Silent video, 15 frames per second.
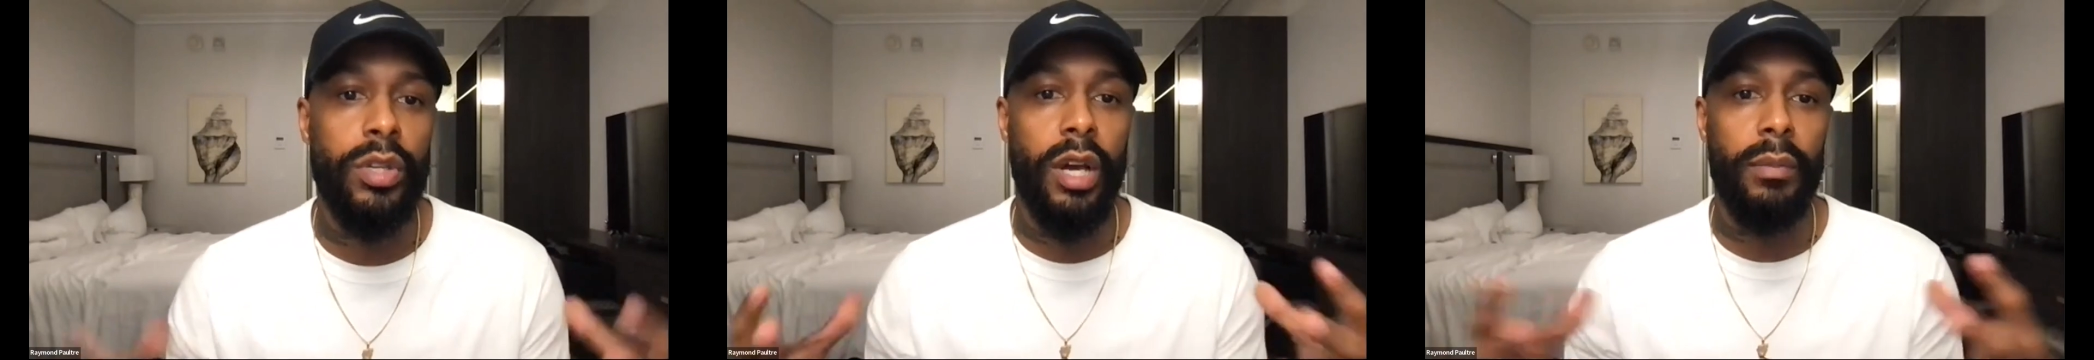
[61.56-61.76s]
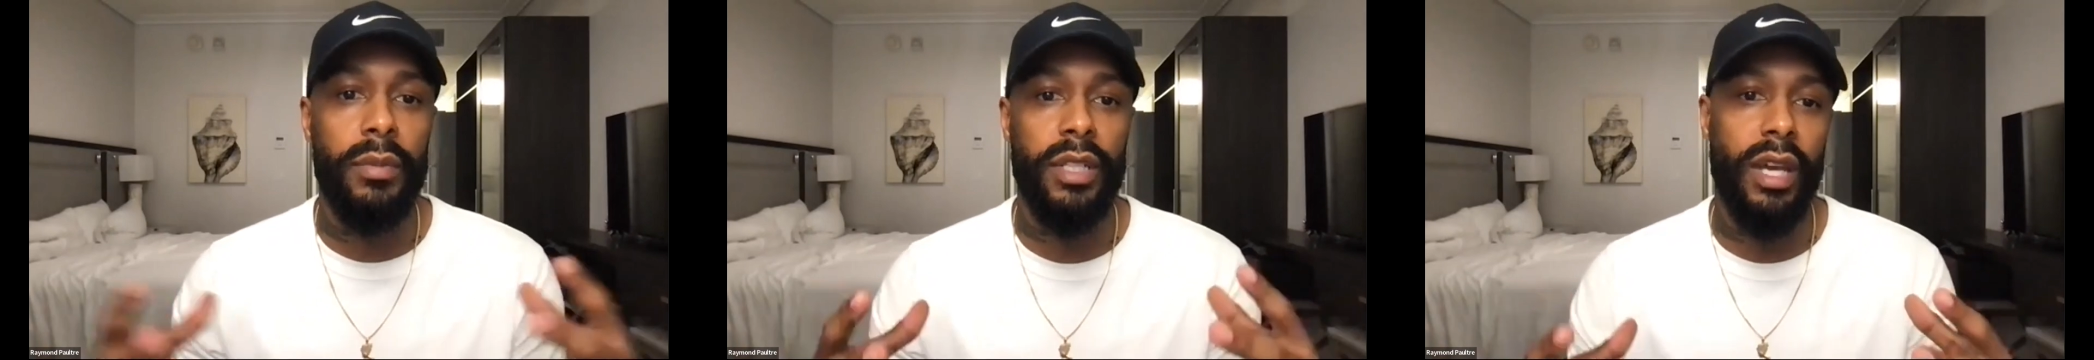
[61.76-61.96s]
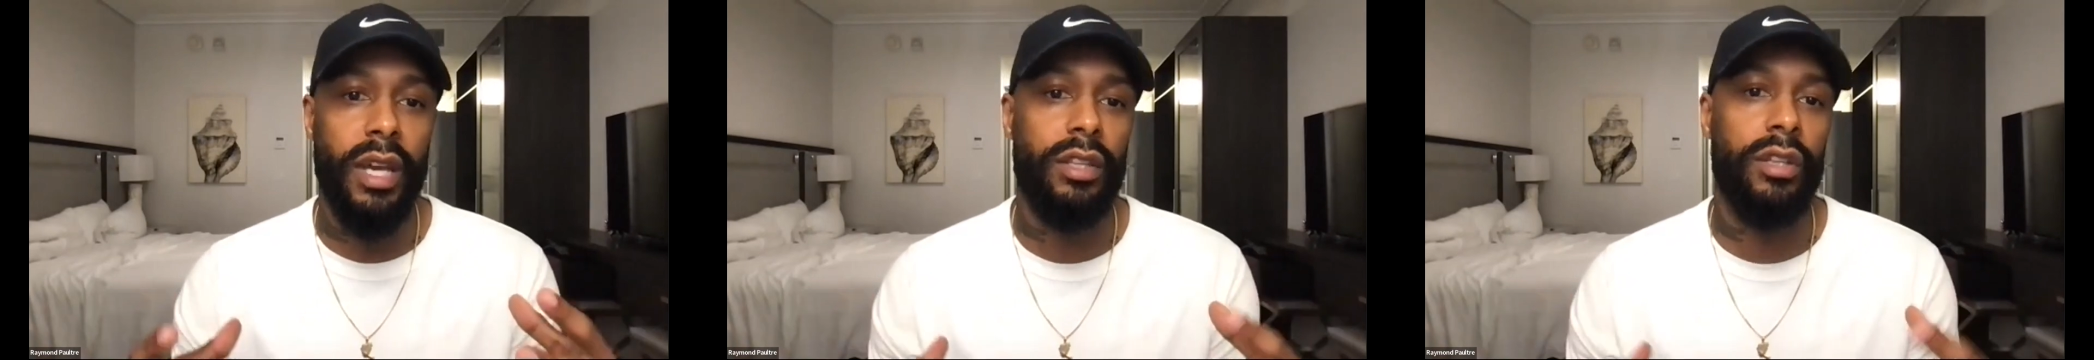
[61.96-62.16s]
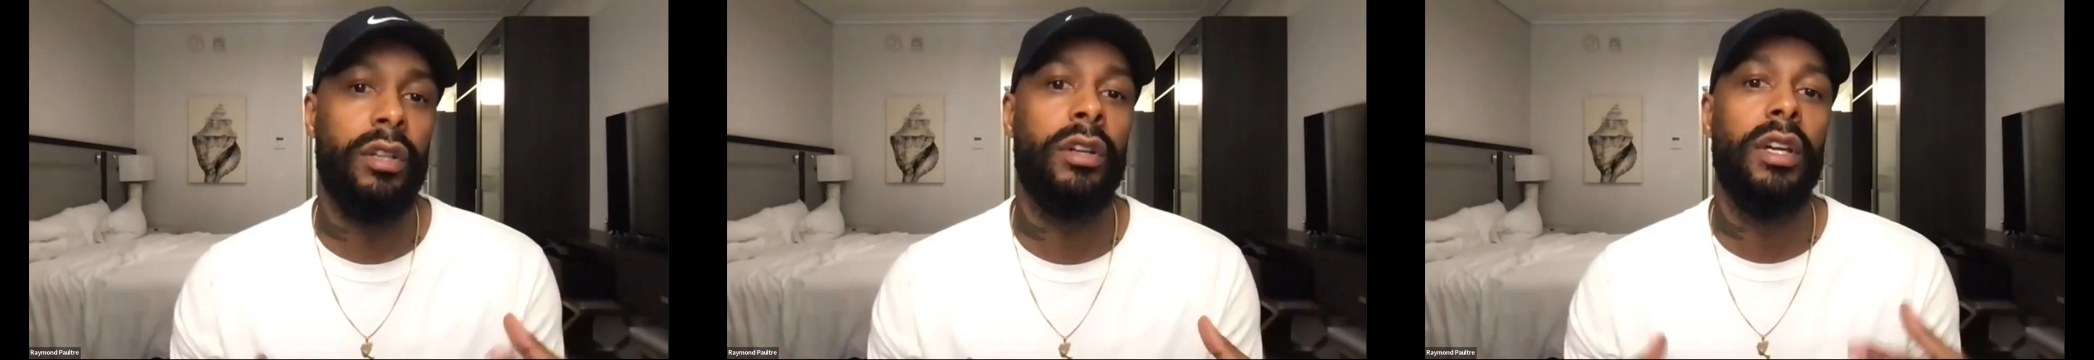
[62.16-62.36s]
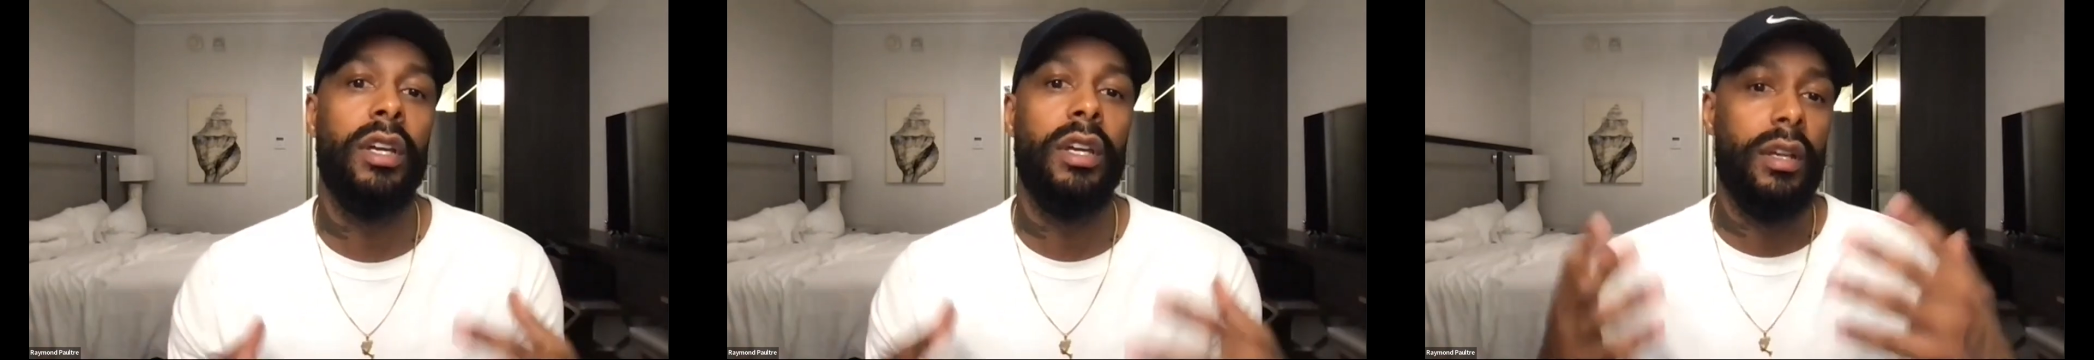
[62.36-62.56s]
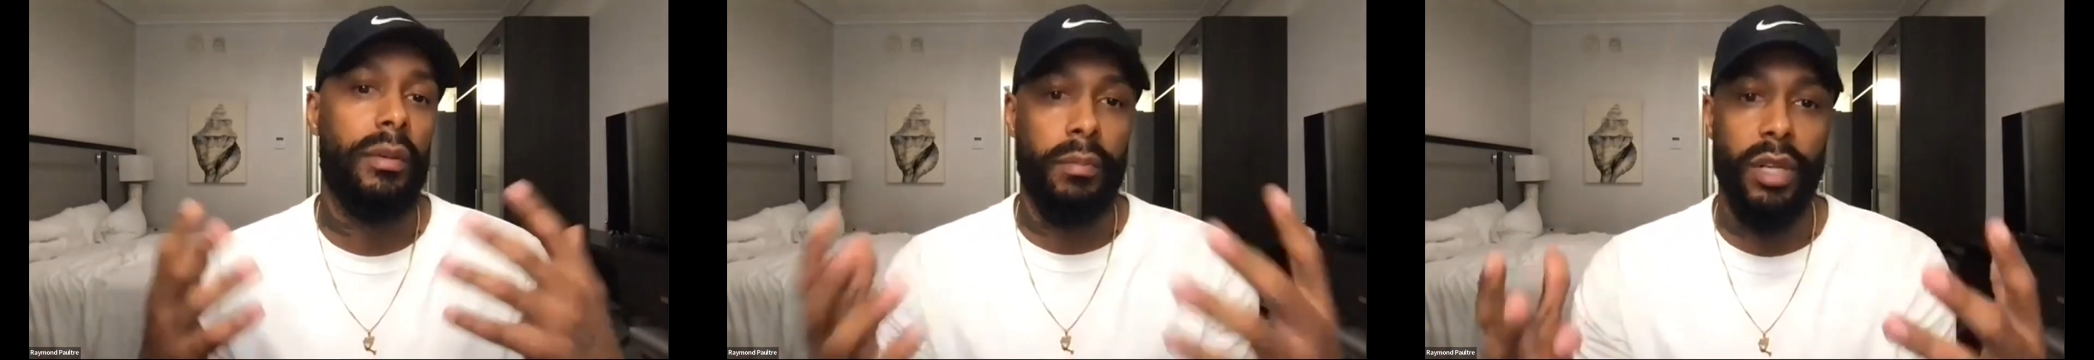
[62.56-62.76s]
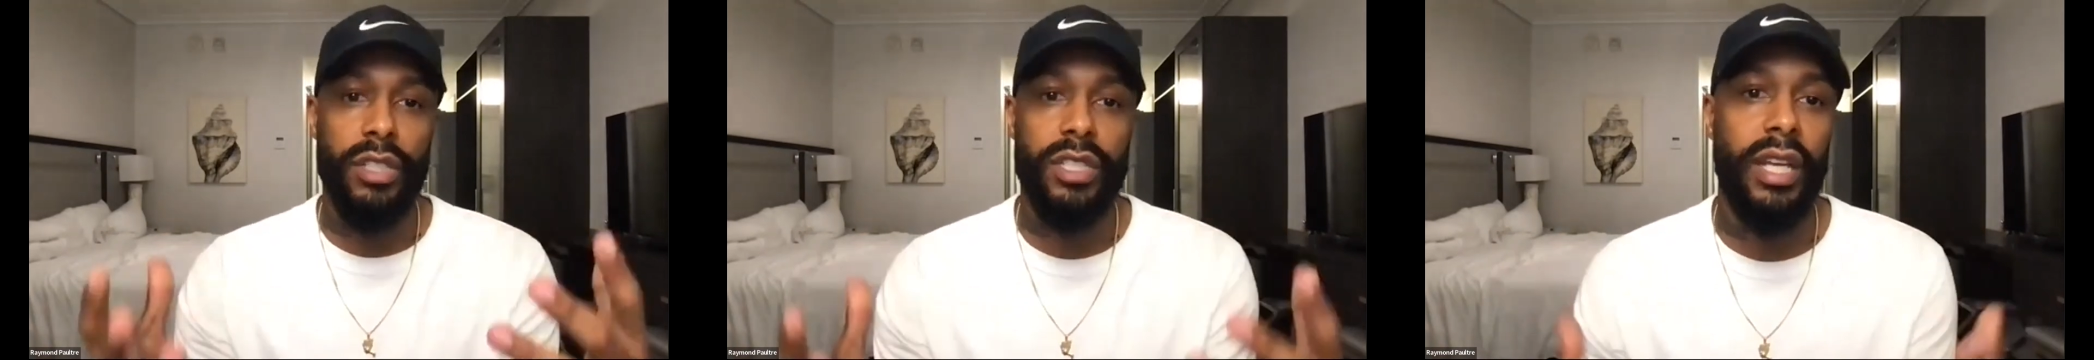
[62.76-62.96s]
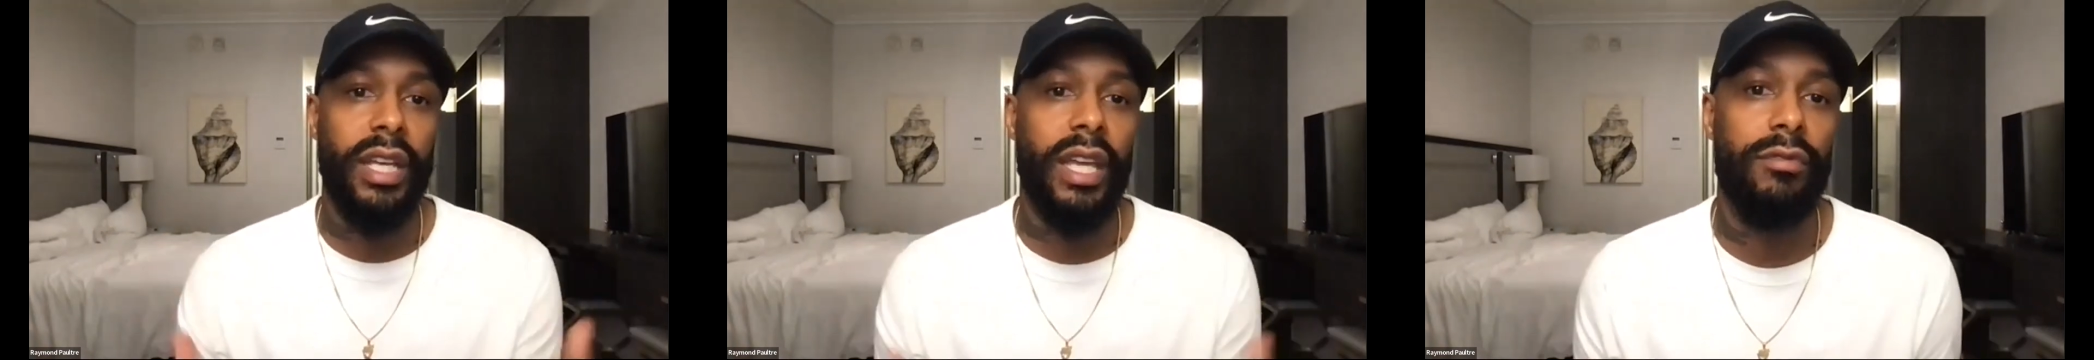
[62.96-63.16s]
who come together,
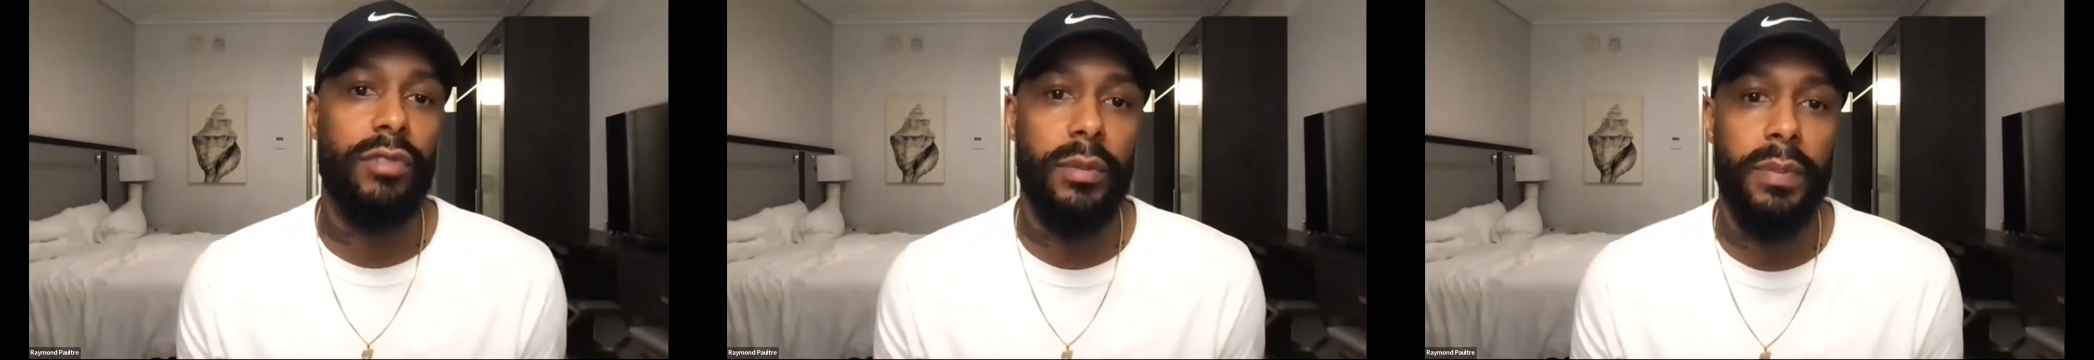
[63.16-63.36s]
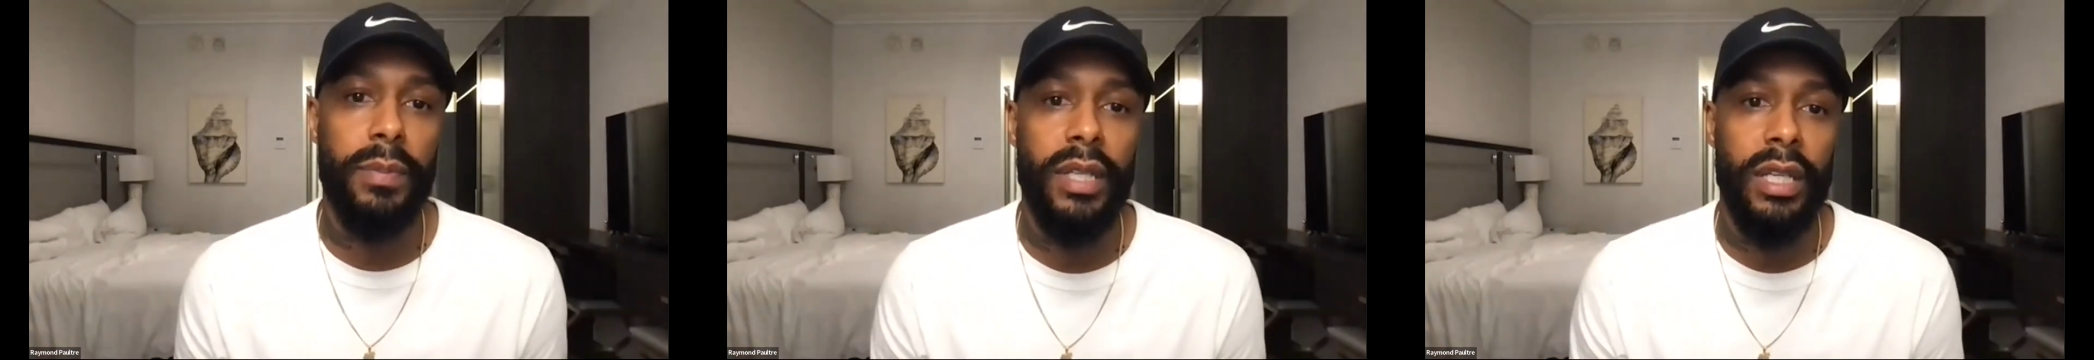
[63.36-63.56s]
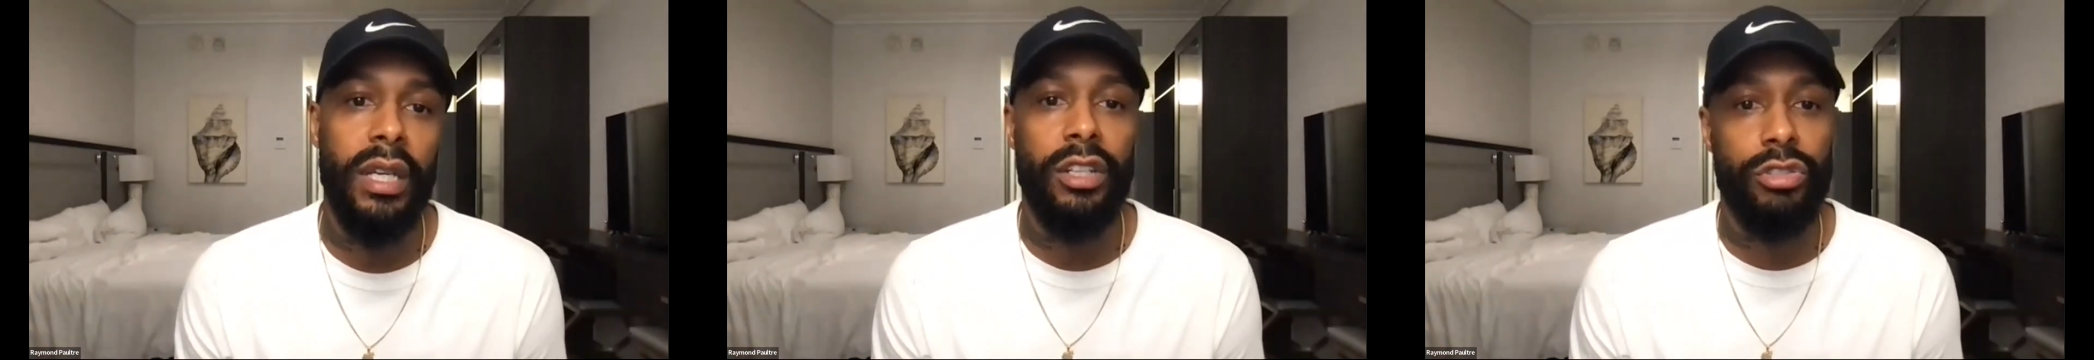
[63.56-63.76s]
much like MVP,